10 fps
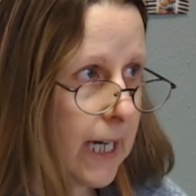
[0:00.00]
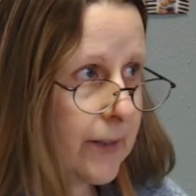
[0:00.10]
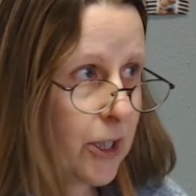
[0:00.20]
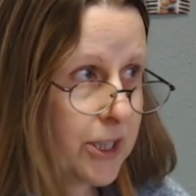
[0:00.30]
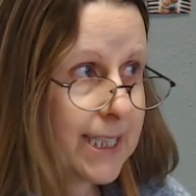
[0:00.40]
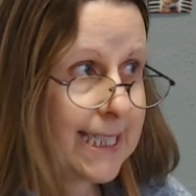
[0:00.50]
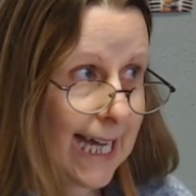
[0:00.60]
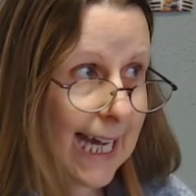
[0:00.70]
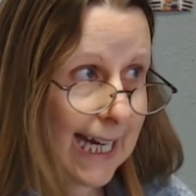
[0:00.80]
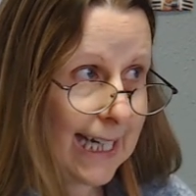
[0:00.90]
There's
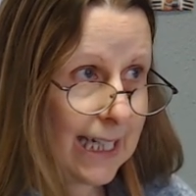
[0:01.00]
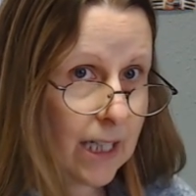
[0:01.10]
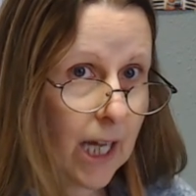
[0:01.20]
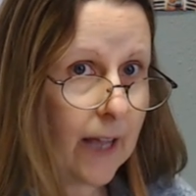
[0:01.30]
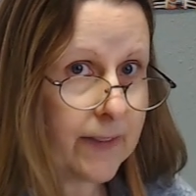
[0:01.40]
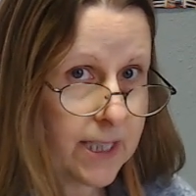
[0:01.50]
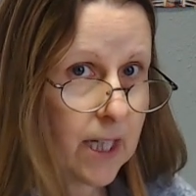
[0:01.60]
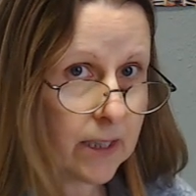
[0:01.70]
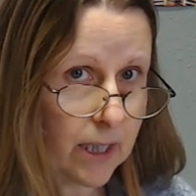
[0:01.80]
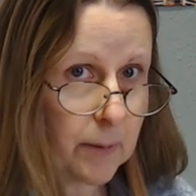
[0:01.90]
day, and the
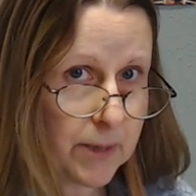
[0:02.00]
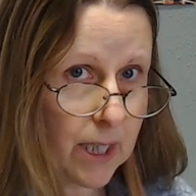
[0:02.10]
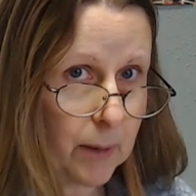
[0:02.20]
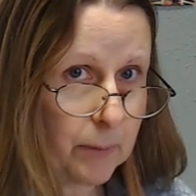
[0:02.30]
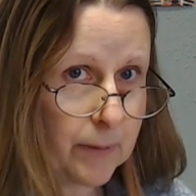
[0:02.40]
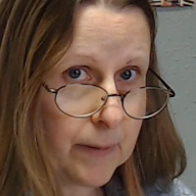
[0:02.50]
sun comes up,